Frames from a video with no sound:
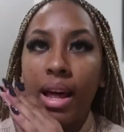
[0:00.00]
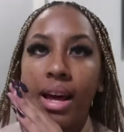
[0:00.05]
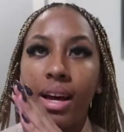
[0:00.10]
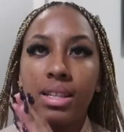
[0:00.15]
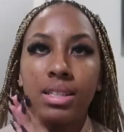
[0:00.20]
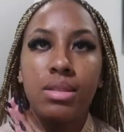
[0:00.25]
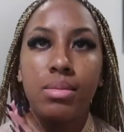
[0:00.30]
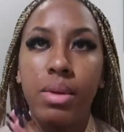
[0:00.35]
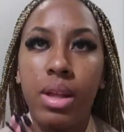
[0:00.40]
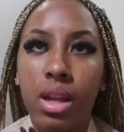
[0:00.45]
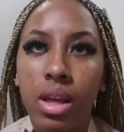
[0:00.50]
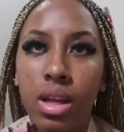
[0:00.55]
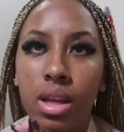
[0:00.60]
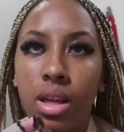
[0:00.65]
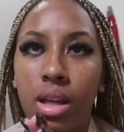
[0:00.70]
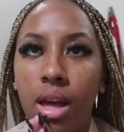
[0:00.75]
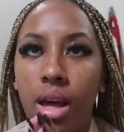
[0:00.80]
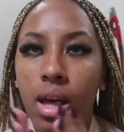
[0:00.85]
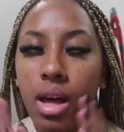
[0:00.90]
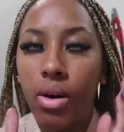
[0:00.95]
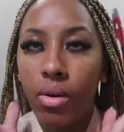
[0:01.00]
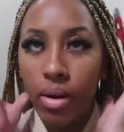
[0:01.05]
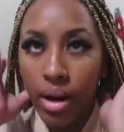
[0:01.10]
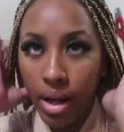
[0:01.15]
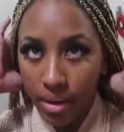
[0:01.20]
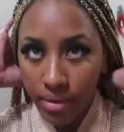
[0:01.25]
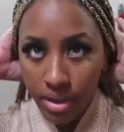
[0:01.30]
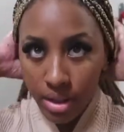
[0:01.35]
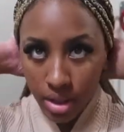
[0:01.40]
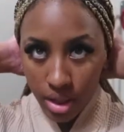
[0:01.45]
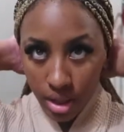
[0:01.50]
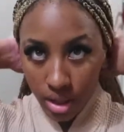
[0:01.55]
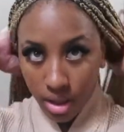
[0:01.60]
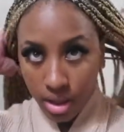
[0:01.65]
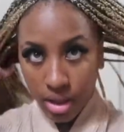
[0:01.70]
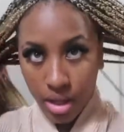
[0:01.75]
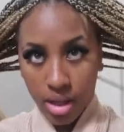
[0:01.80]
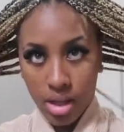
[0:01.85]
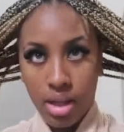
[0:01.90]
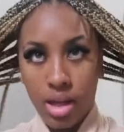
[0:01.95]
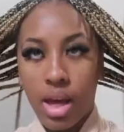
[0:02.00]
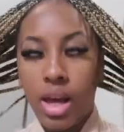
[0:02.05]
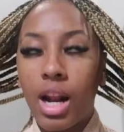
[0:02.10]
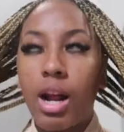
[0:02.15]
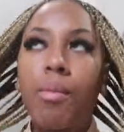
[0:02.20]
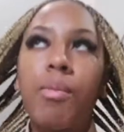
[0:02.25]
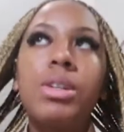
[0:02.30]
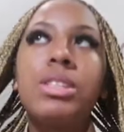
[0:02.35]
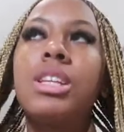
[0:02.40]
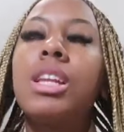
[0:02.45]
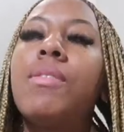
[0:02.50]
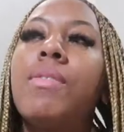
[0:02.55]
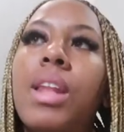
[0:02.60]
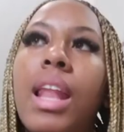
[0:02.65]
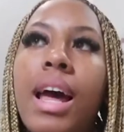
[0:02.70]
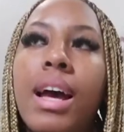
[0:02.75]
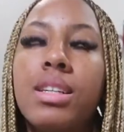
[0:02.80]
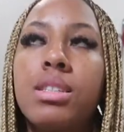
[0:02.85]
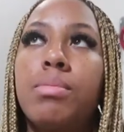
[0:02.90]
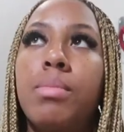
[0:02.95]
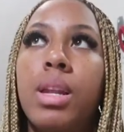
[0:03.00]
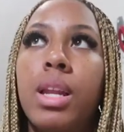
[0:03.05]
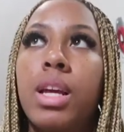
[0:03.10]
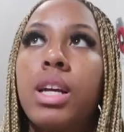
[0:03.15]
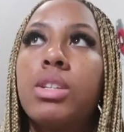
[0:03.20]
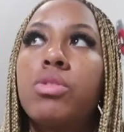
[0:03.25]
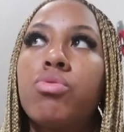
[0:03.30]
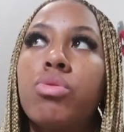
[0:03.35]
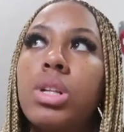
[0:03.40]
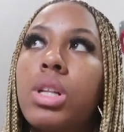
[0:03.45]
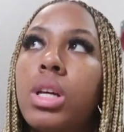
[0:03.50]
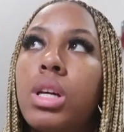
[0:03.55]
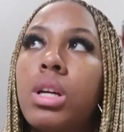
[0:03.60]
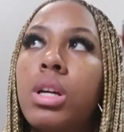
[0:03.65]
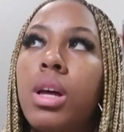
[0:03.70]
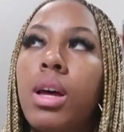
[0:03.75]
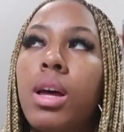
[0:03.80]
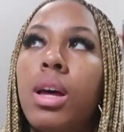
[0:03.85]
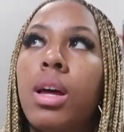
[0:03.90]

last minute on everything. And I wasn't even last minute, cause really,